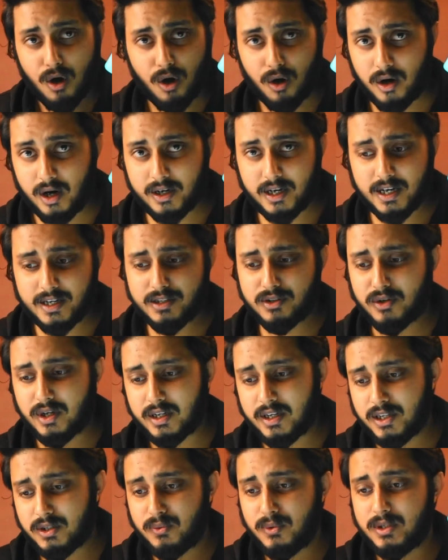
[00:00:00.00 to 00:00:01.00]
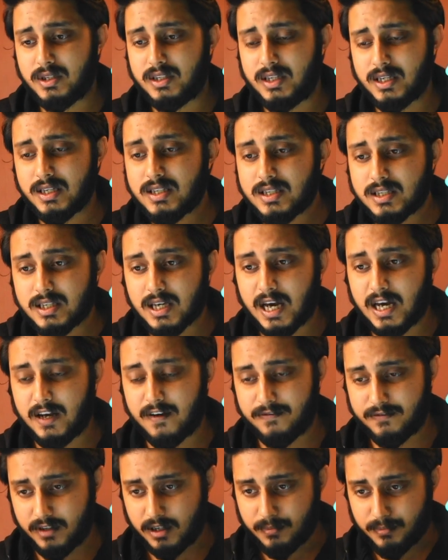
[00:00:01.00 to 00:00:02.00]
Alright guys, so I guess with this I
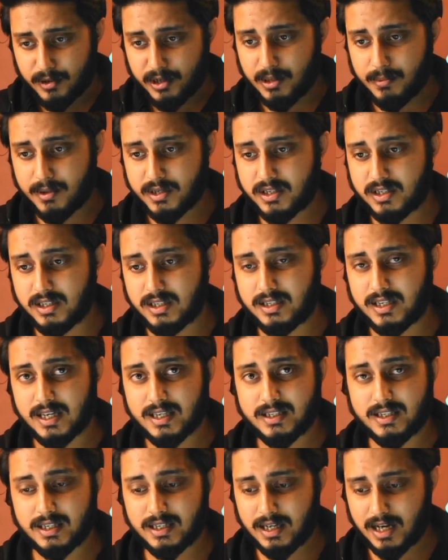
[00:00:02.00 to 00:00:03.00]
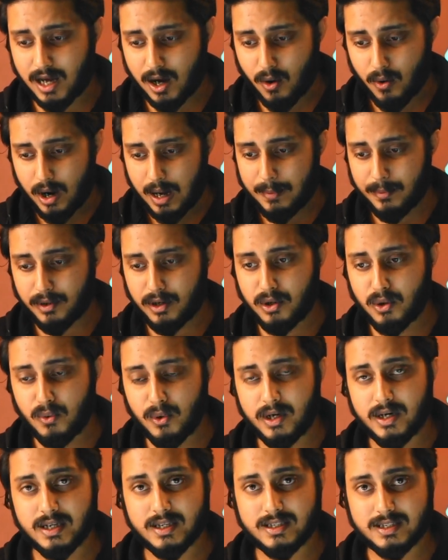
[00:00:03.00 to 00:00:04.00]
have done pretty much the testing. Now I'm going to do
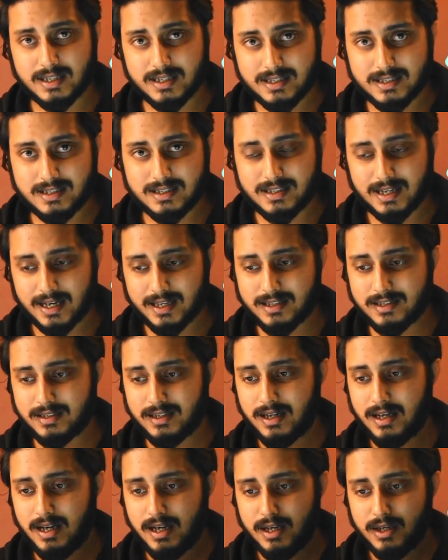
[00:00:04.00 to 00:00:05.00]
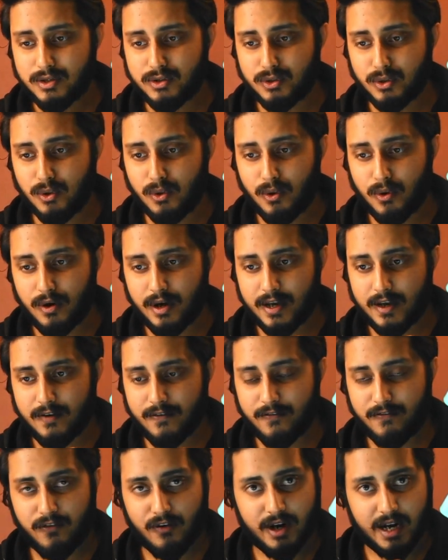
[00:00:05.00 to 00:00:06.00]
a distance test. So
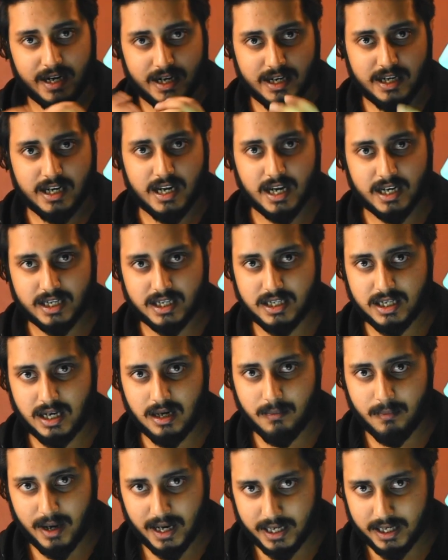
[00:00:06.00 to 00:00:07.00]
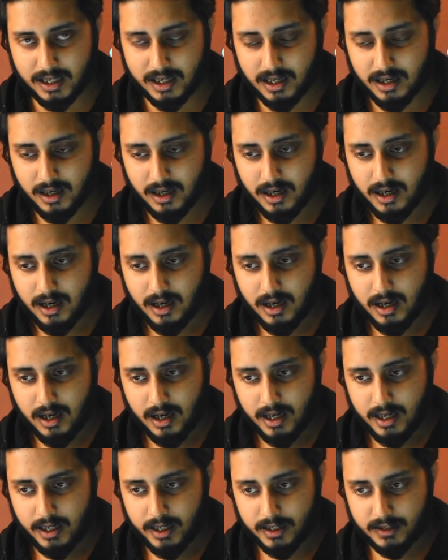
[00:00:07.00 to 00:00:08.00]
for any directional mic,
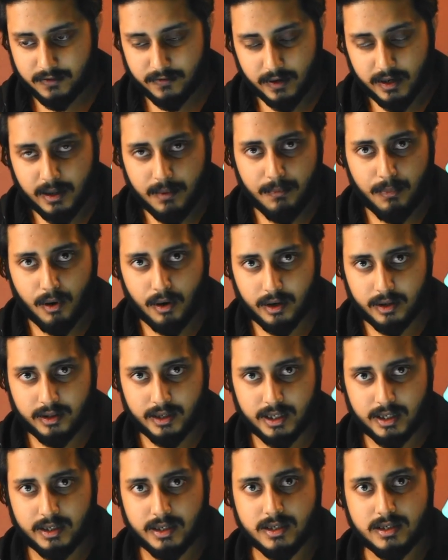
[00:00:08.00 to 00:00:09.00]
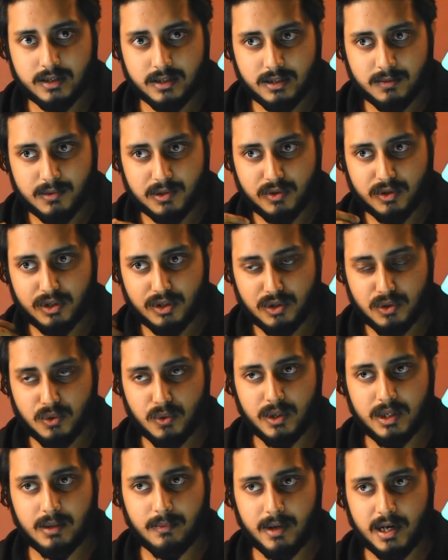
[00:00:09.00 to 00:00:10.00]
it's very important that the distance between
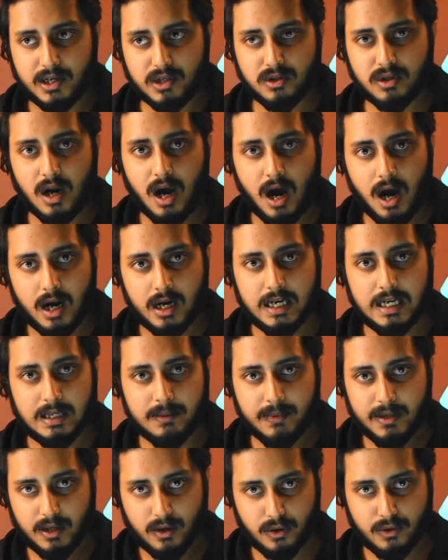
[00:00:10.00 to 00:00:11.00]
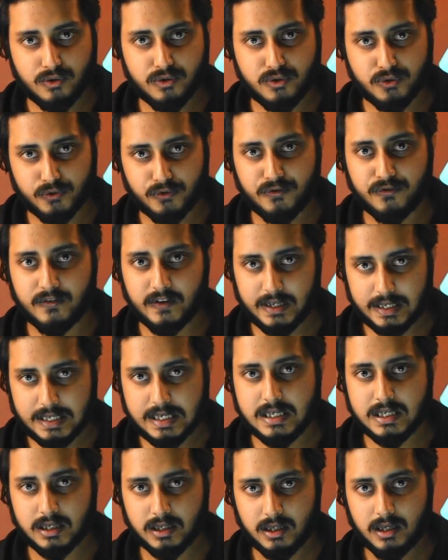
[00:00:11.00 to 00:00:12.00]
you and the mic should hardly be around 2
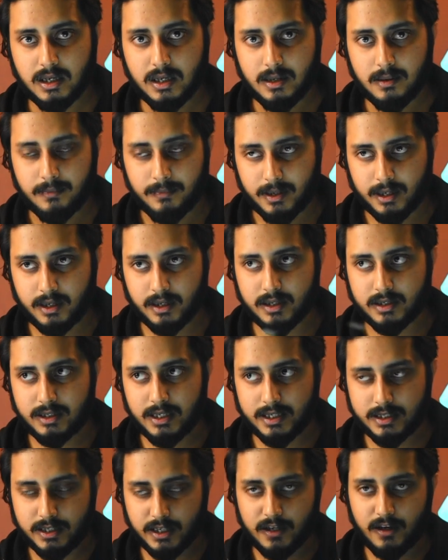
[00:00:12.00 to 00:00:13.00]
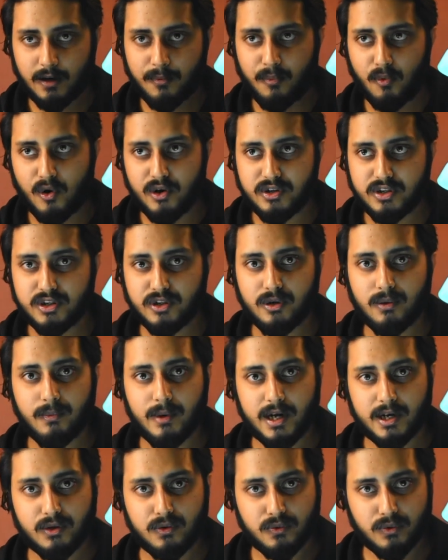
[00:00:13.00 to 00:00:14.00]
feet. Because let's say you're pointing your
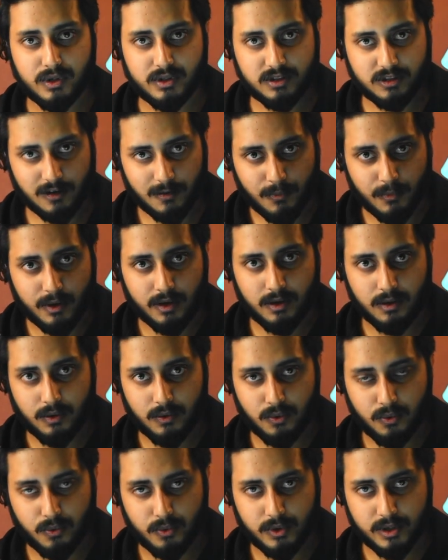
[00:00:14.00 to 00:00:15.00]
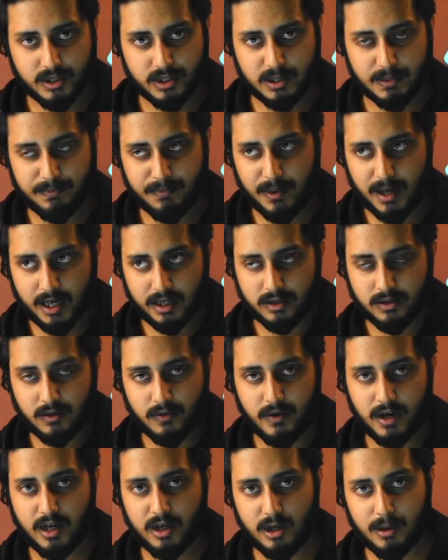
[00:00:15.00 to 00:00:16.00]
mic towards someone who is your partner
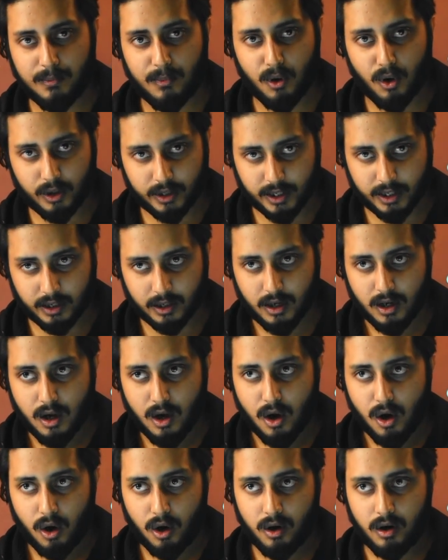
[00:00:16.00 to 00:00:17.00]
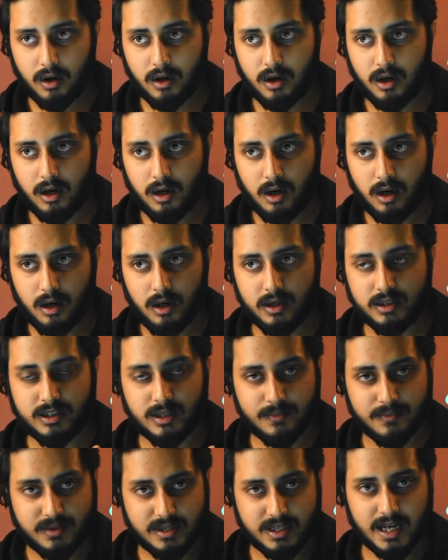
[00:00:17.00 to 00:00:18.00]
while you're blogging, or a
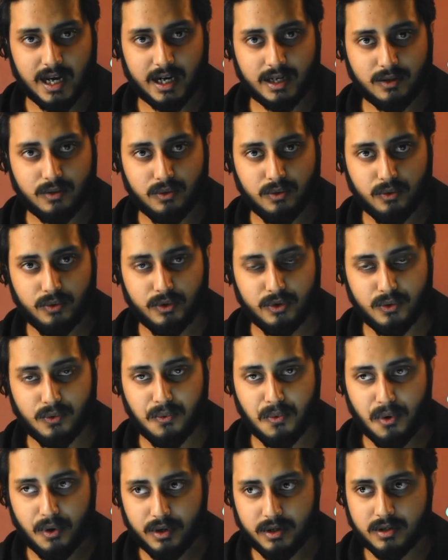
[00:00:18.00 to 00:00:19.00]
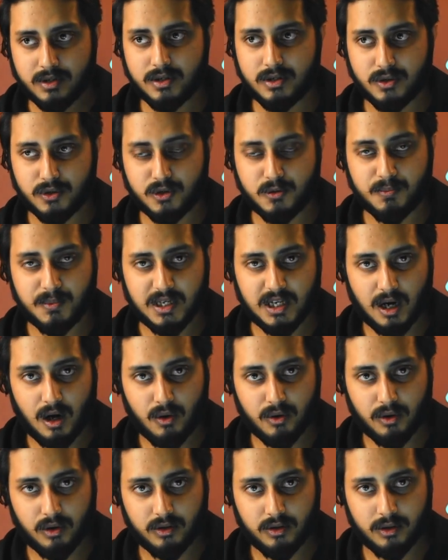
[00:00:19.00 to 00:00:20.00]
subject who you want to speak
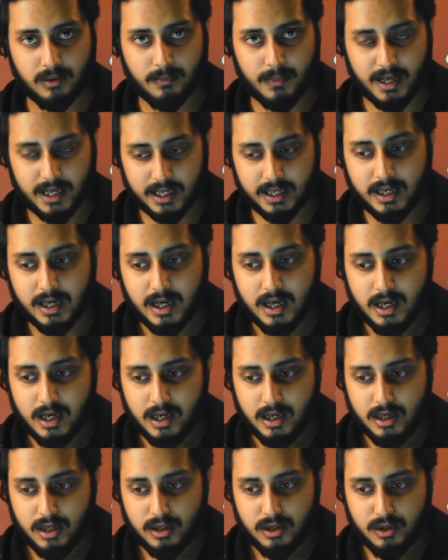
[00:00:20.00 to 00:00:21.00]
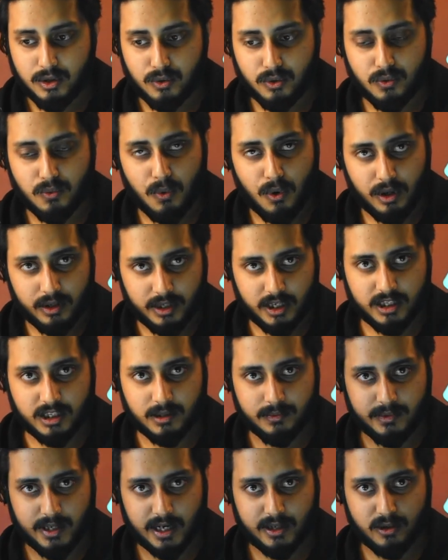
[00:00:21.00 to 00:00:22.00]
out on the mic, you would want that
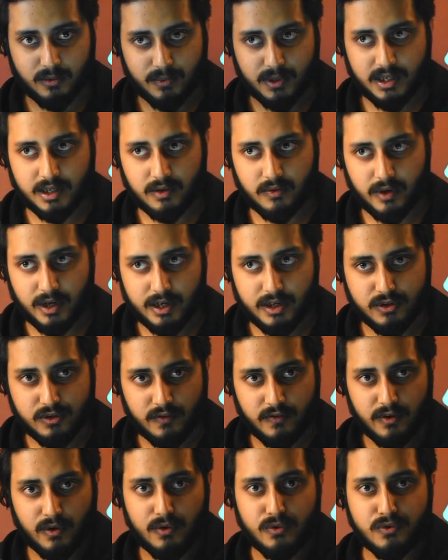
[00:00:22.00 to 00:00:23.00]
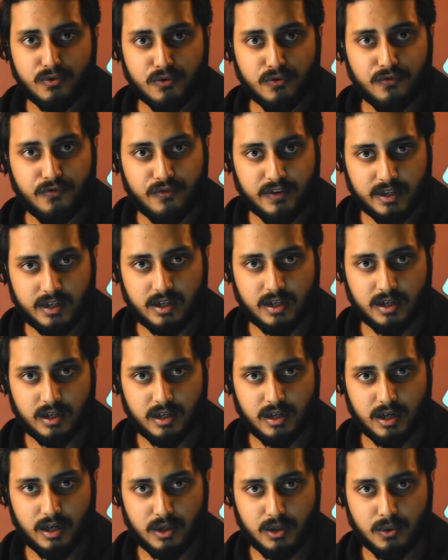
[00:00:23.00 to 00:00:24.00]
subject to be in a range of around 2 feet
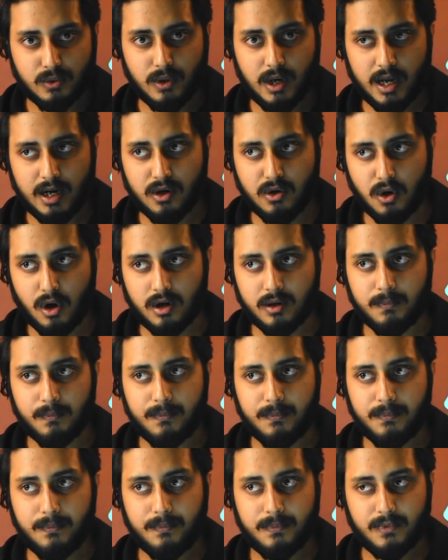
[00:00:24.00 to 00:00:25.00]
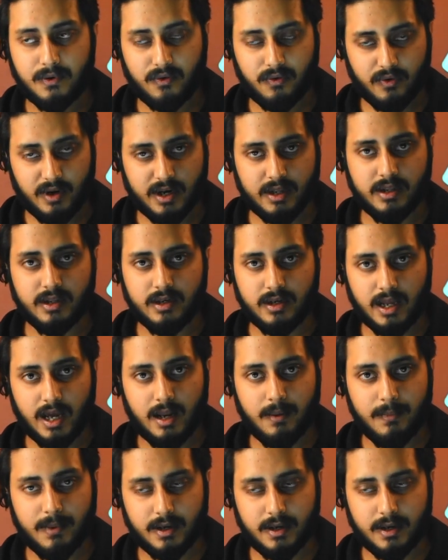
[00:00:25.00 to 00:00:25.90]
near you and not greater than that.